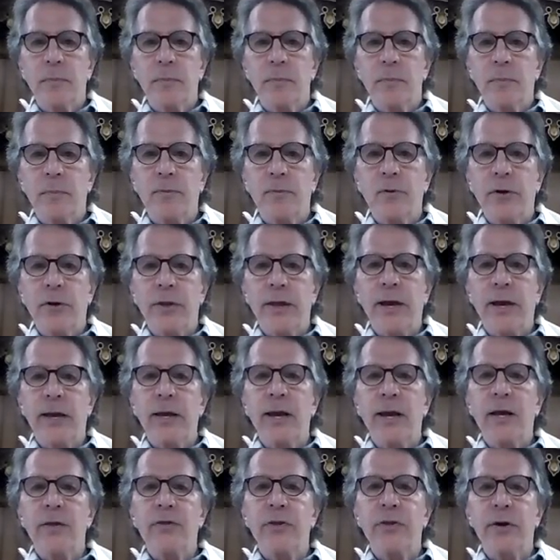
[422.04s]
before they can
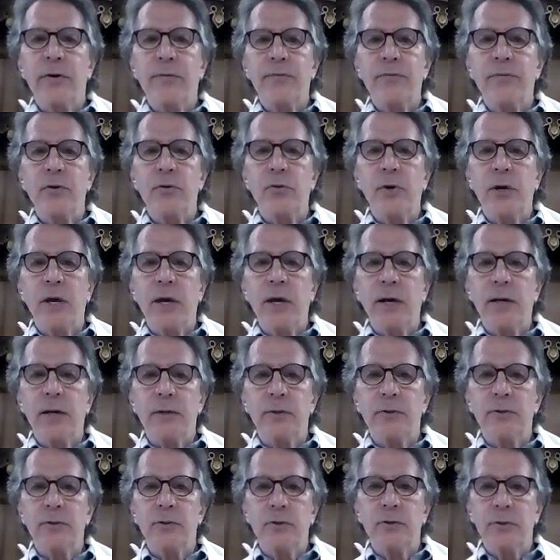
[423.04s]
get their few
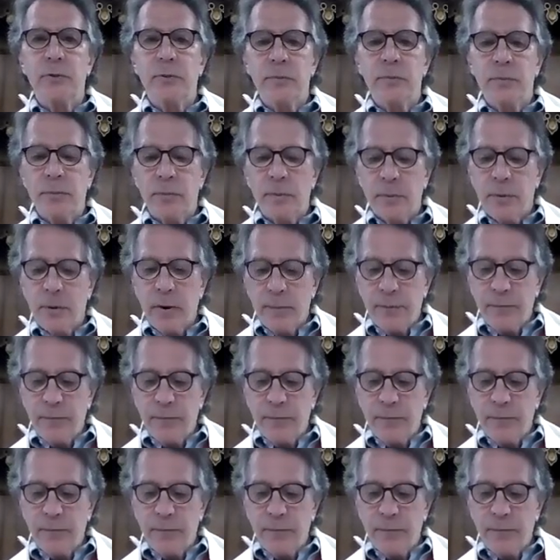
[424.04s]
cans of